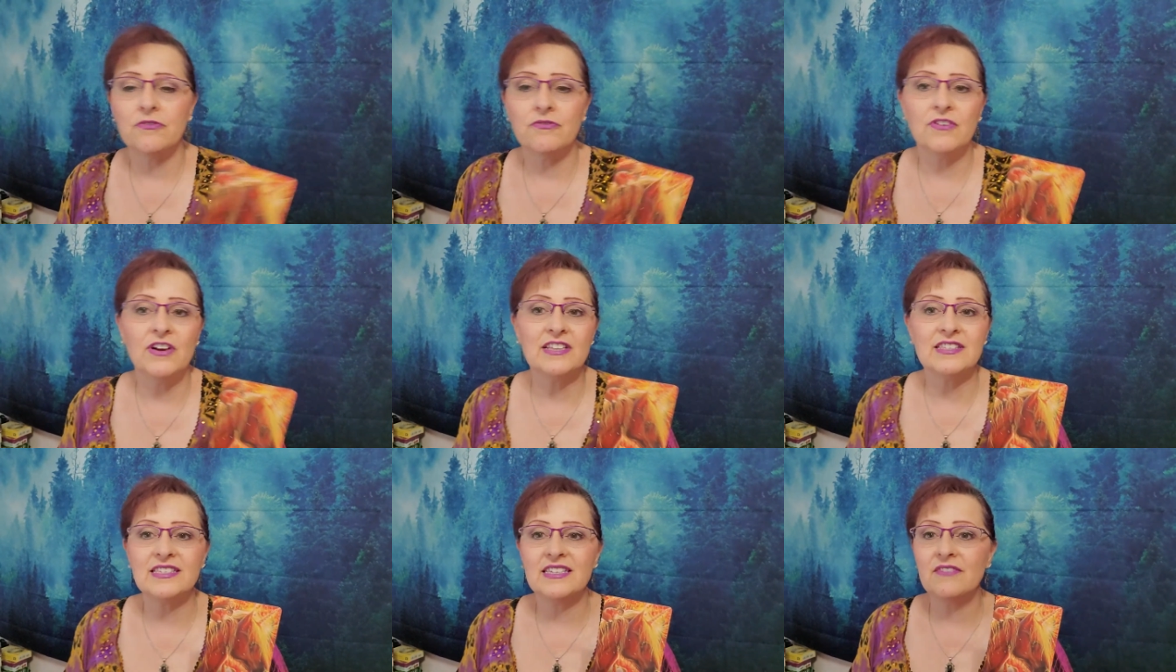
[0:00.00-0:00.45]

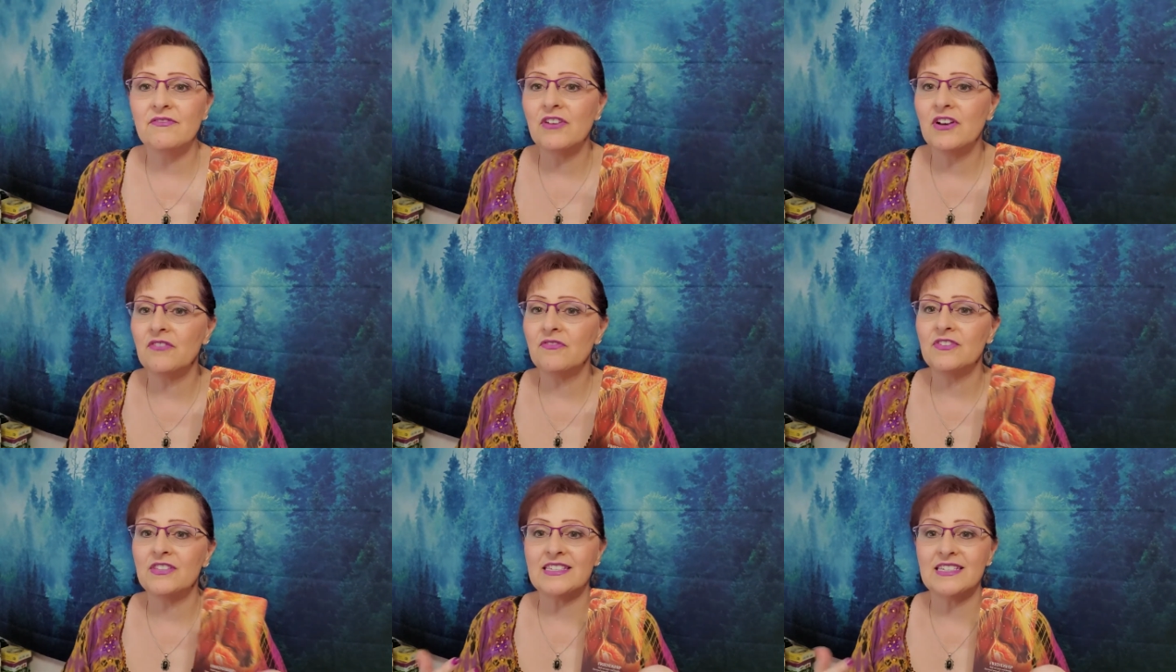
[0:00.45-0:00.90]
friends, even
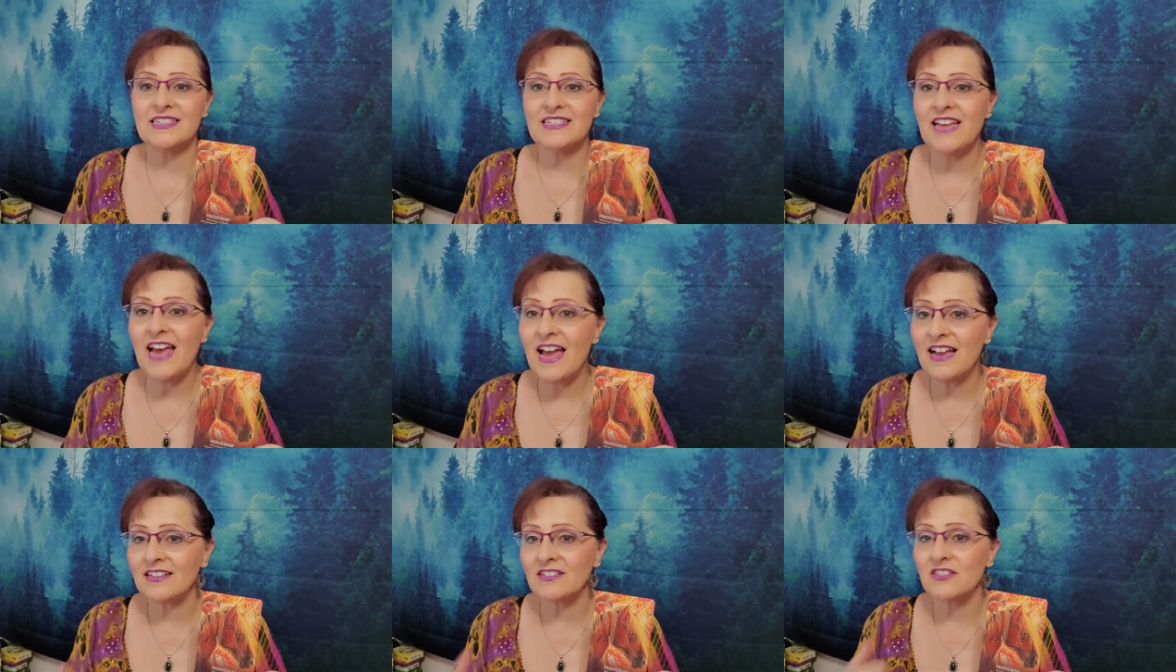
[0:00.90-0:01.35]
if it's a
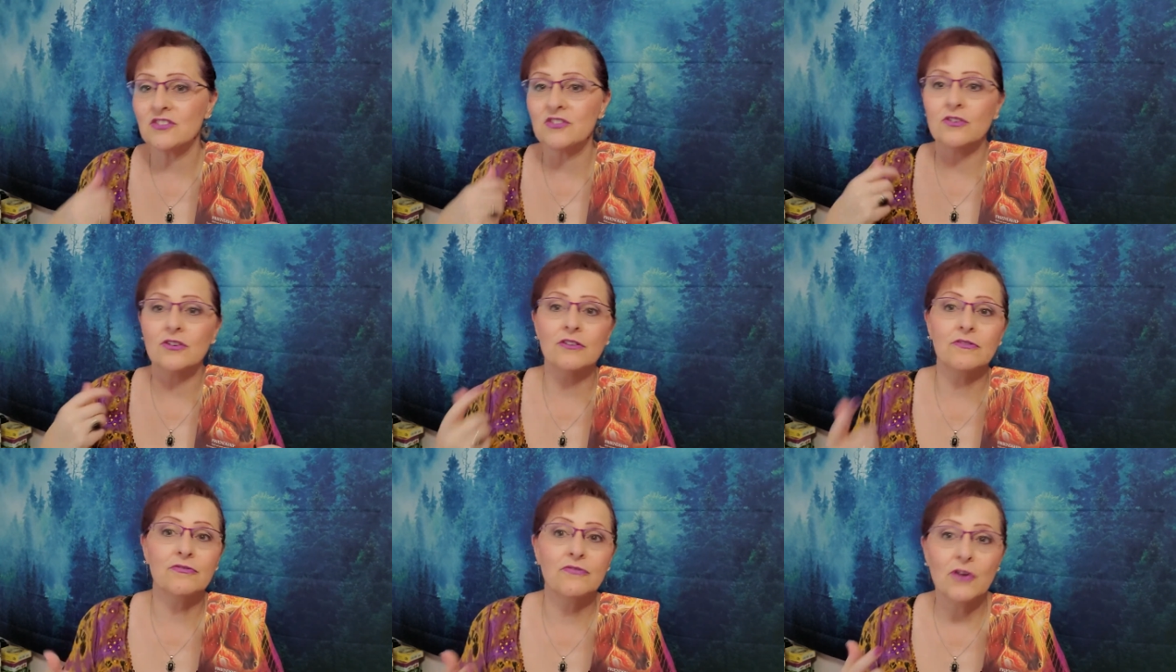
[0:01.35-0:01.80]
text
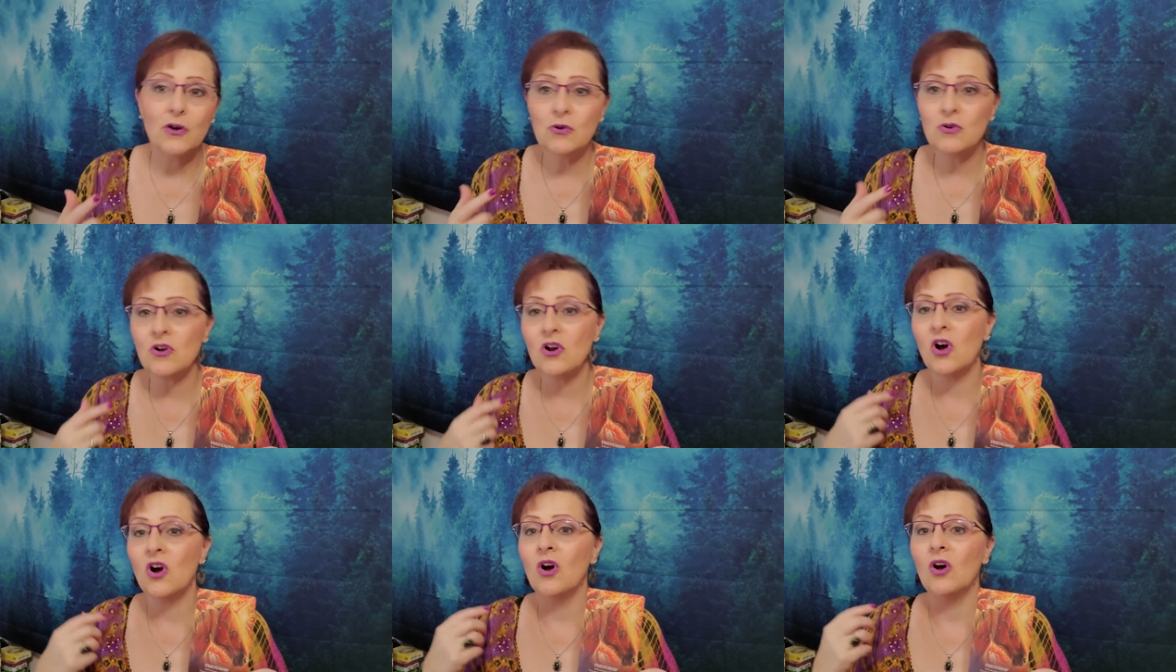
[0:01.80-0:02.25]
or a
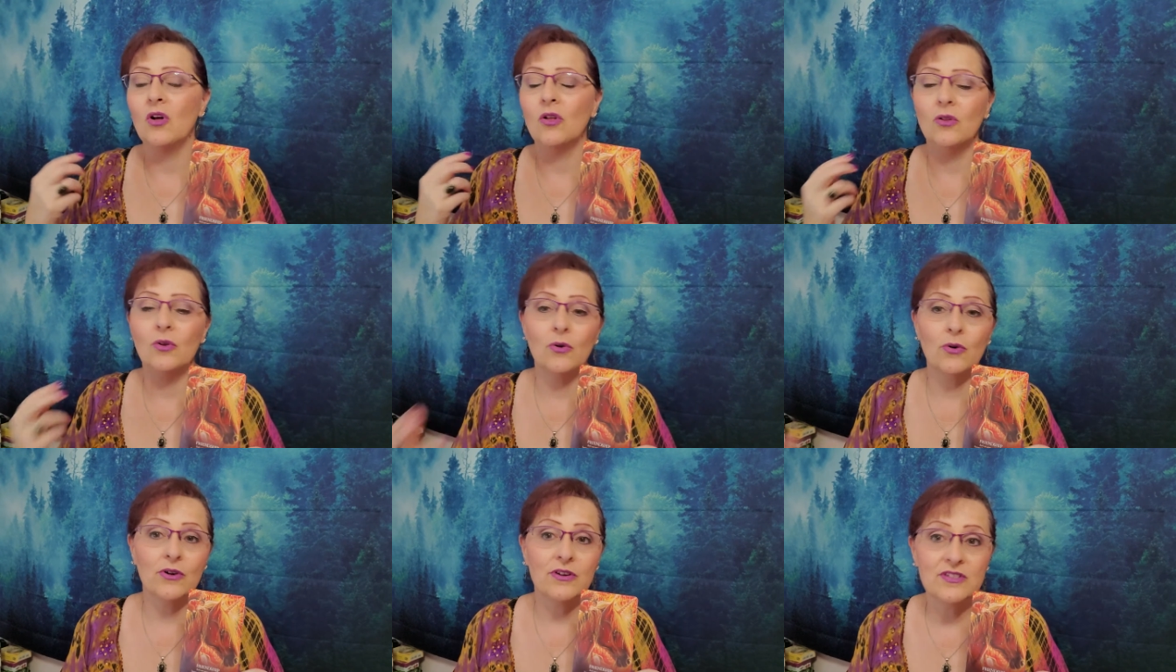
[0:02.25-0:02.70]
phone
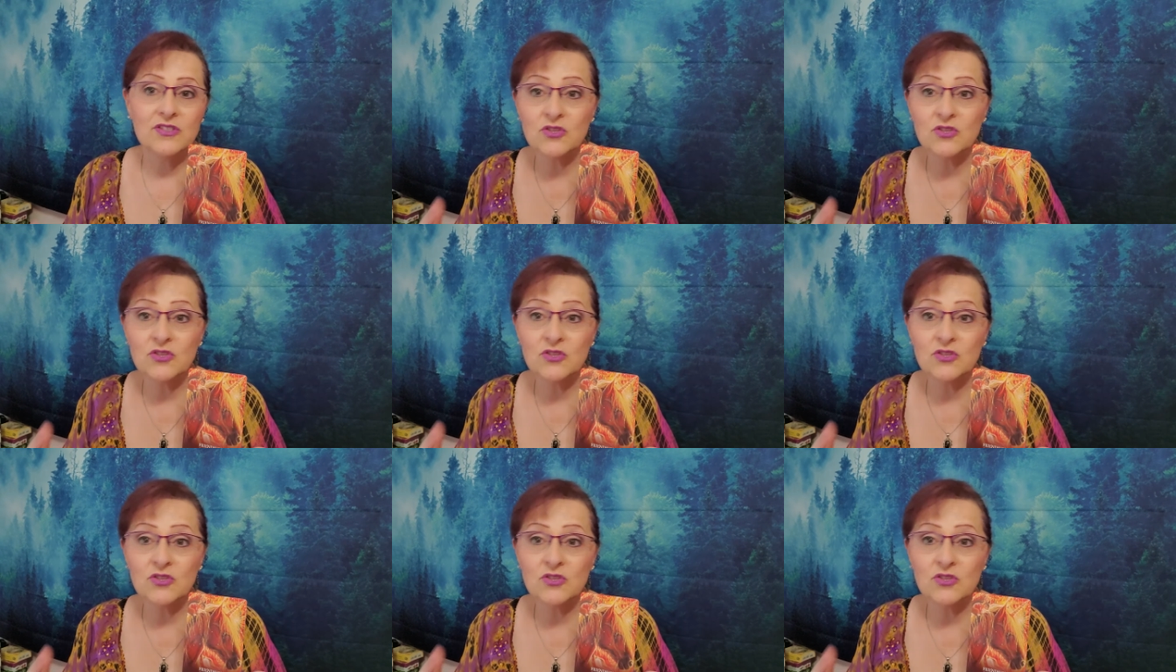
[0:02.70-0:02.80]
call or a